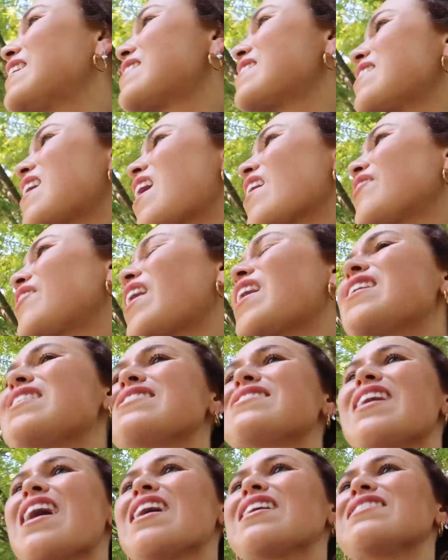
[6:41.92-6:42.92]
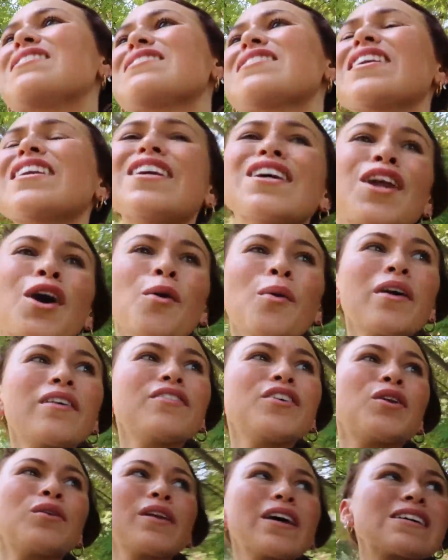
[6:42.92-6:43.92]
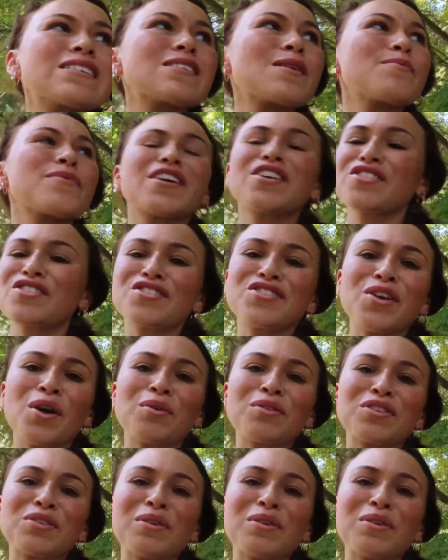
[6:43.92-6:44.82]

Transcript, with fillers: it's not that intense. Like, you know what, if you don't like something, just don't